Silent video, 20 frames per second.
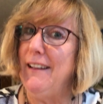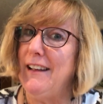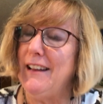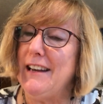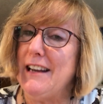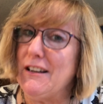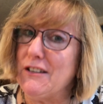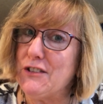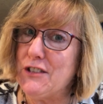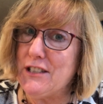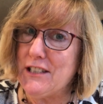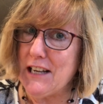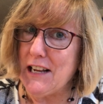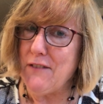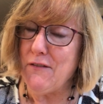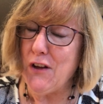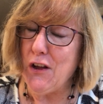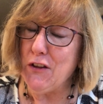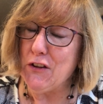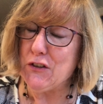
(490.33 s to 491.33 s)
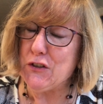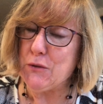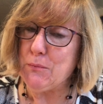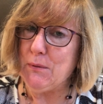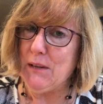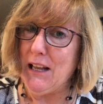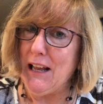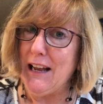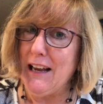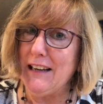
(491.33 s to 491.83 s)
Now save all the
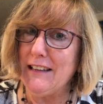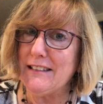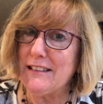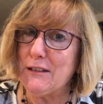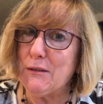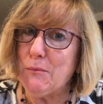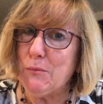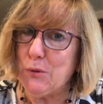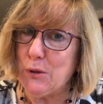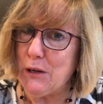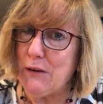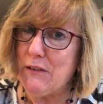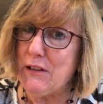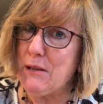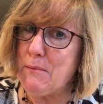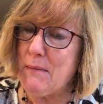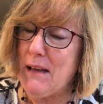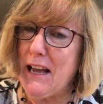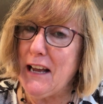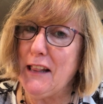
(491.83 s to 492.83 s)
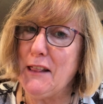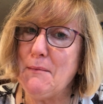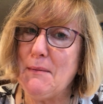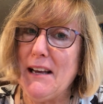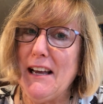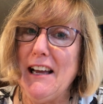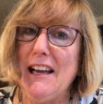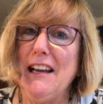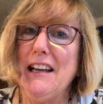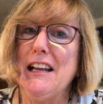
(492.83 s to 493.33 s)
supplies, put everything back in the
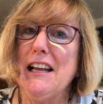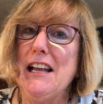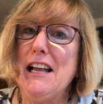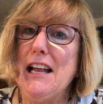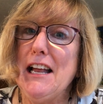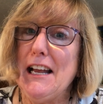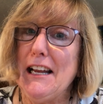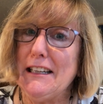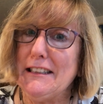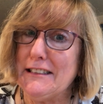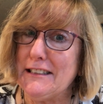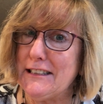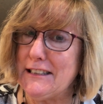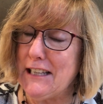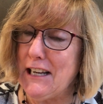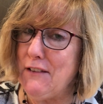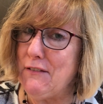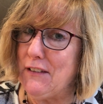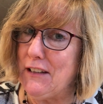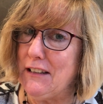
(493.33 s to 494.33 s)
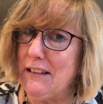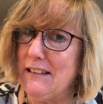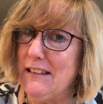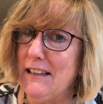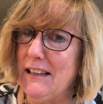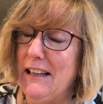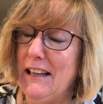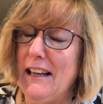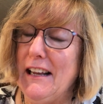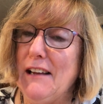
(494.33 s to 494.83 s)
bag and save it.
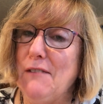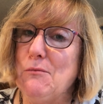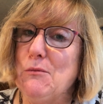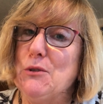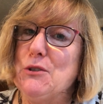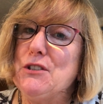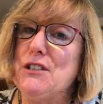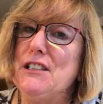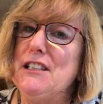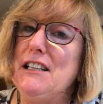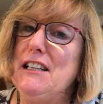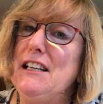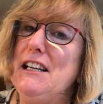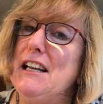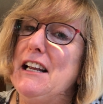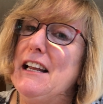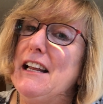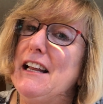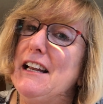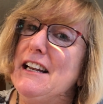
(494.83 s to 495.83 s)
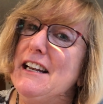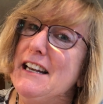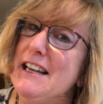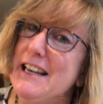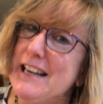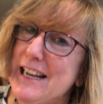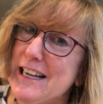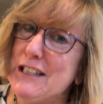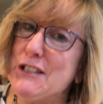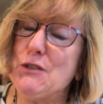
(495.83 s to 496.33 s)
And we'll see
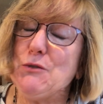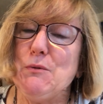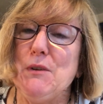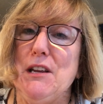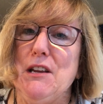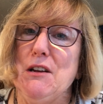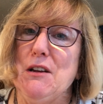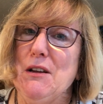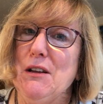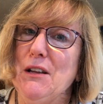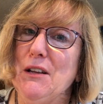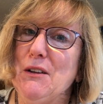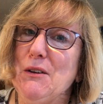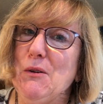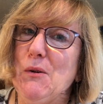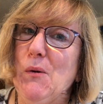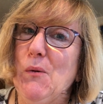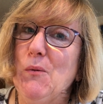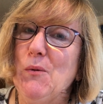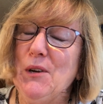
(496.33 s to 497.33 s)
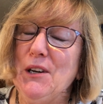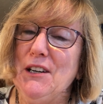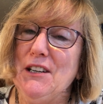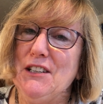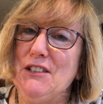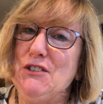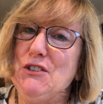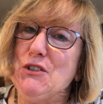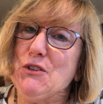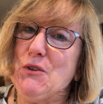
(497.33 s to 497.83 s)
next week what it
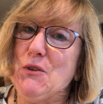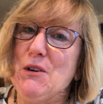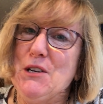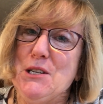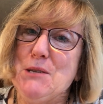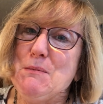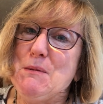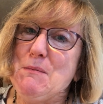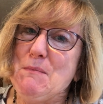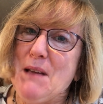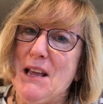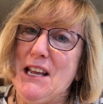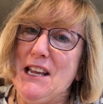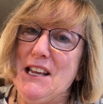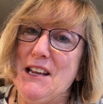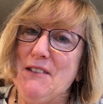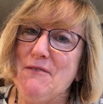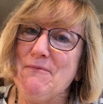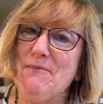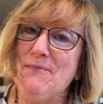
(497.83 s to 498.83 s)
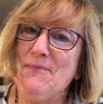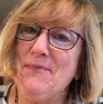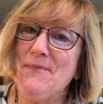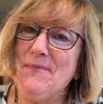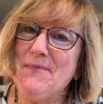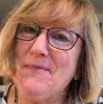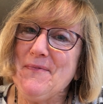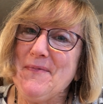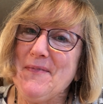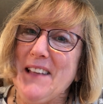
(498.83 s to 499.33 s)
is you're going to be making
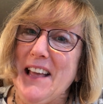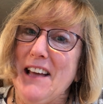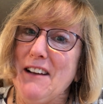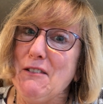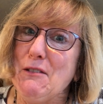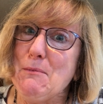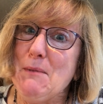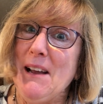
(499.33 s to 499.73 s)
out of the